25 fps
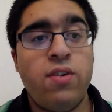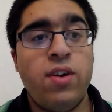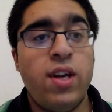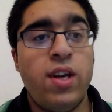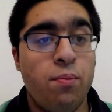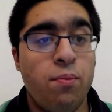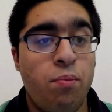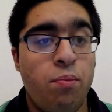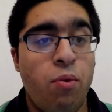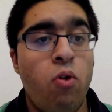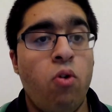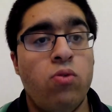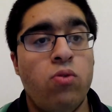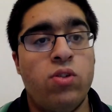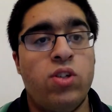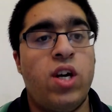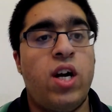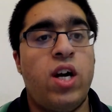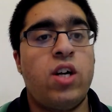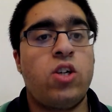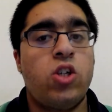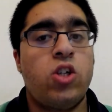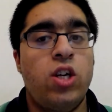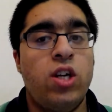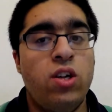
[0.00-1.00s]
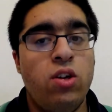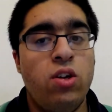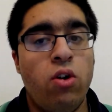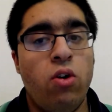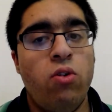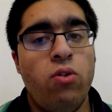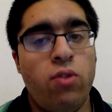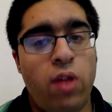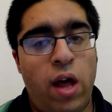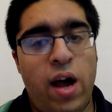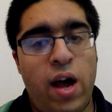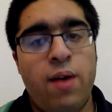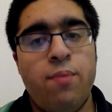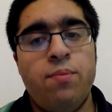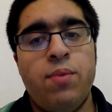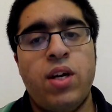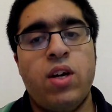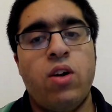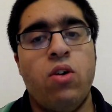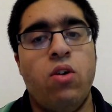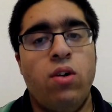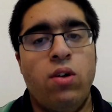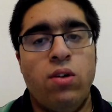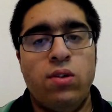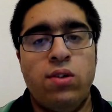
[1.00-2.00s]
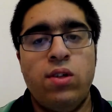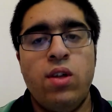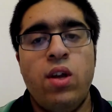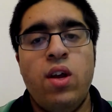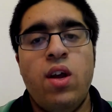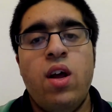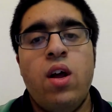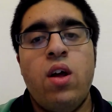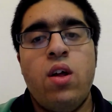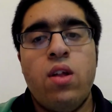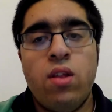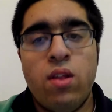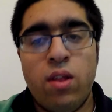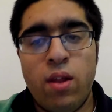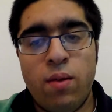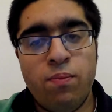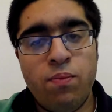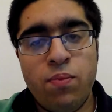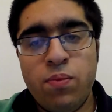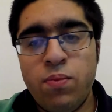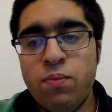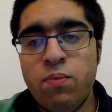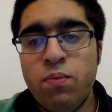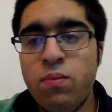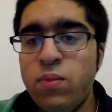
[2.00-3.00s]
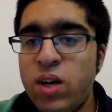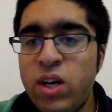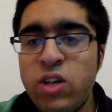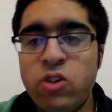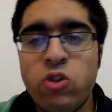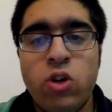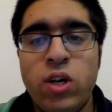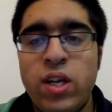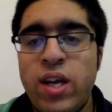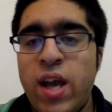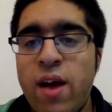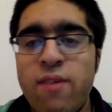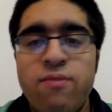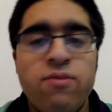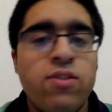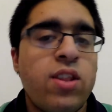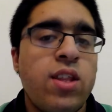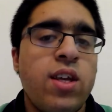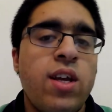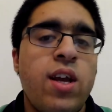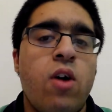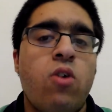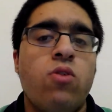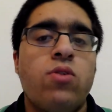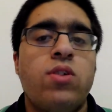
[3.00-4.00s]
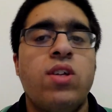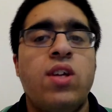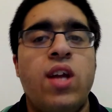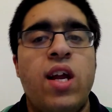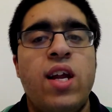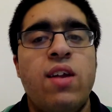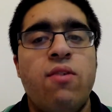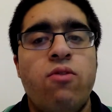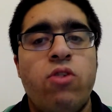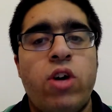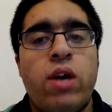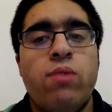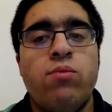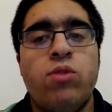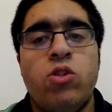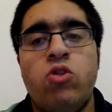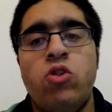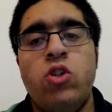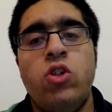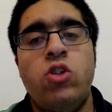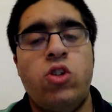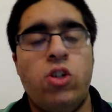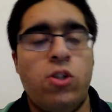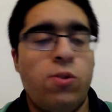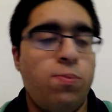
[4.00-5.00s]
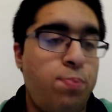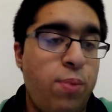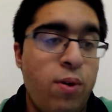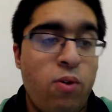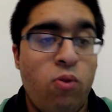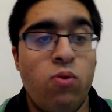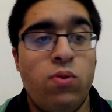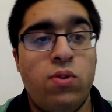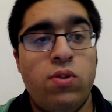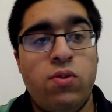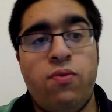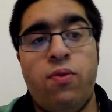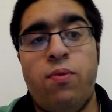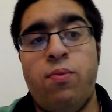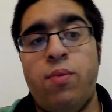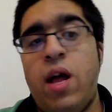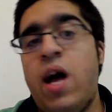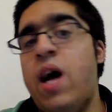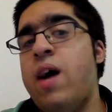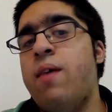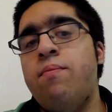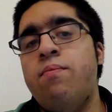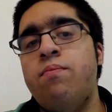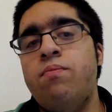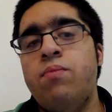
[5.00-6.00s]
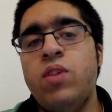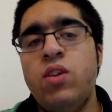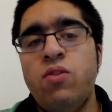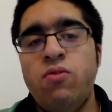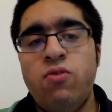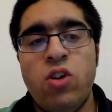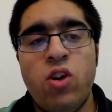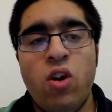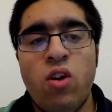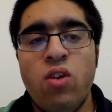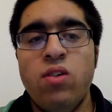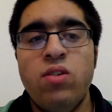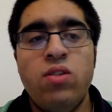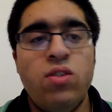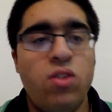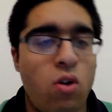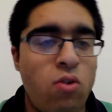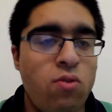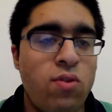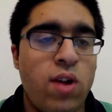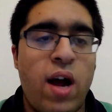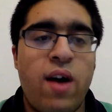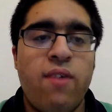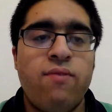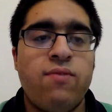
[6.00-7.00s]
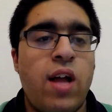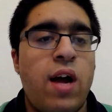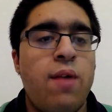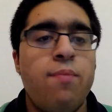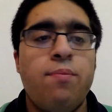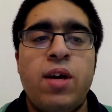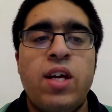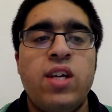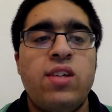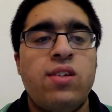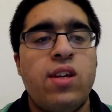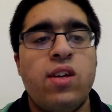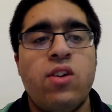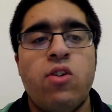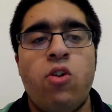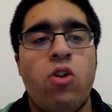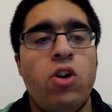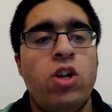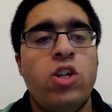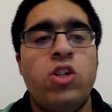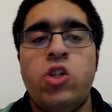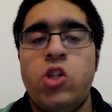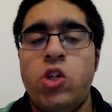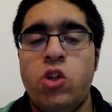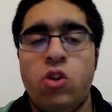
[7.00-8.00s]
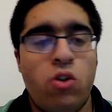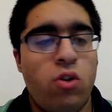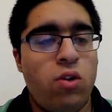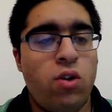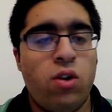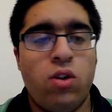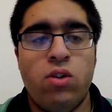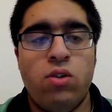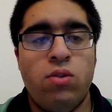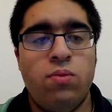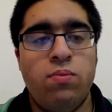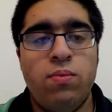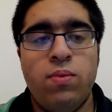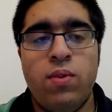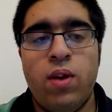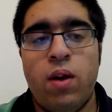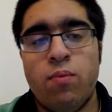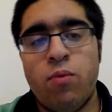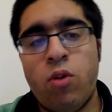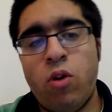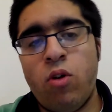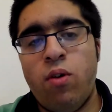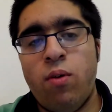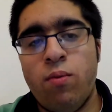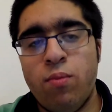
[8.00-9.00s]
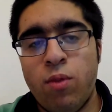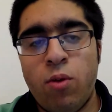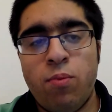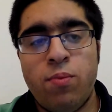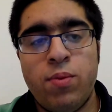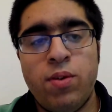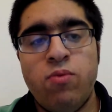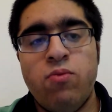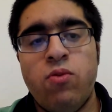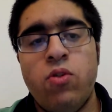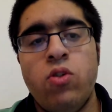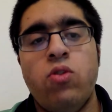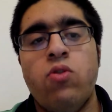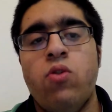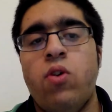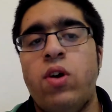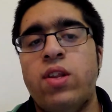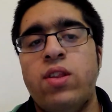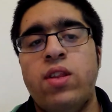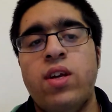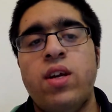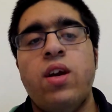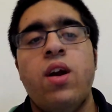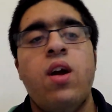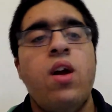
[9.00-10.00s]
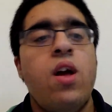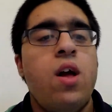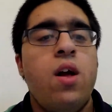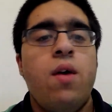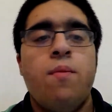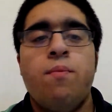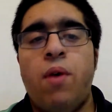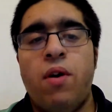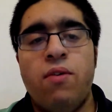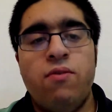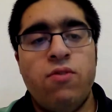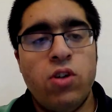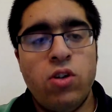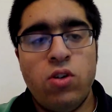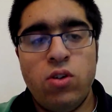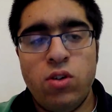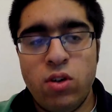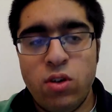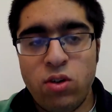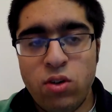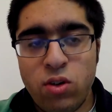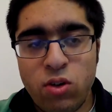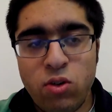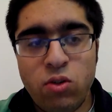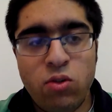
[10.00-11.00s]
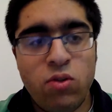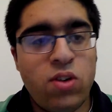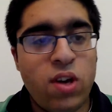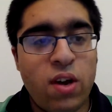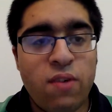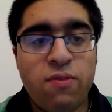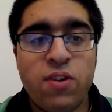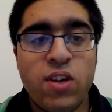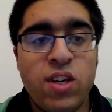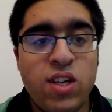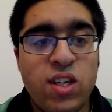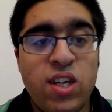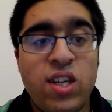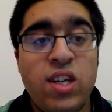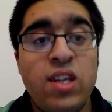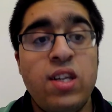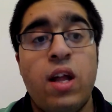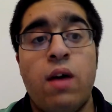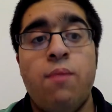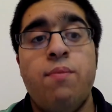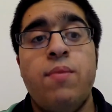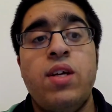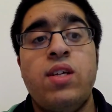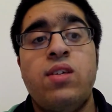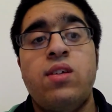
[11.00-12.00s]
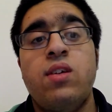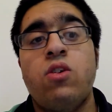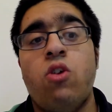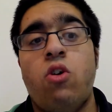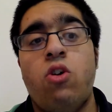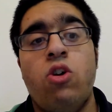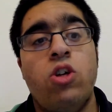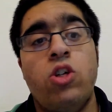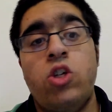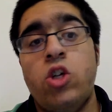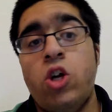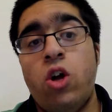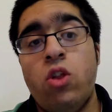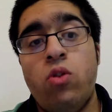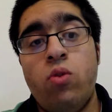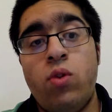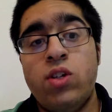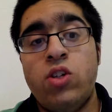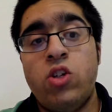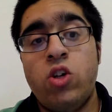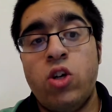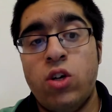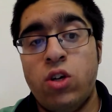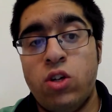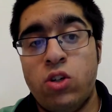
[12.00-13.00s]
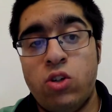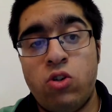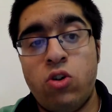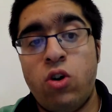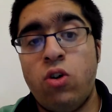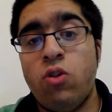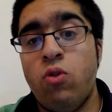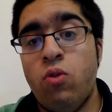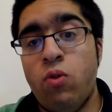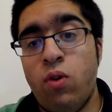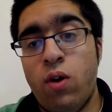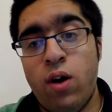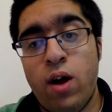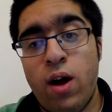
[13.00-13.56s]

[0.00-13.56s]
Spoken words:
important to actually know that, because literally everything else in A-level chemistry just builds from that. If you don't have that basic knowledge, you're not going to. I'm not being rude or anything, but if you definitely need that basic knowledge. Otherwise, you're going to struggle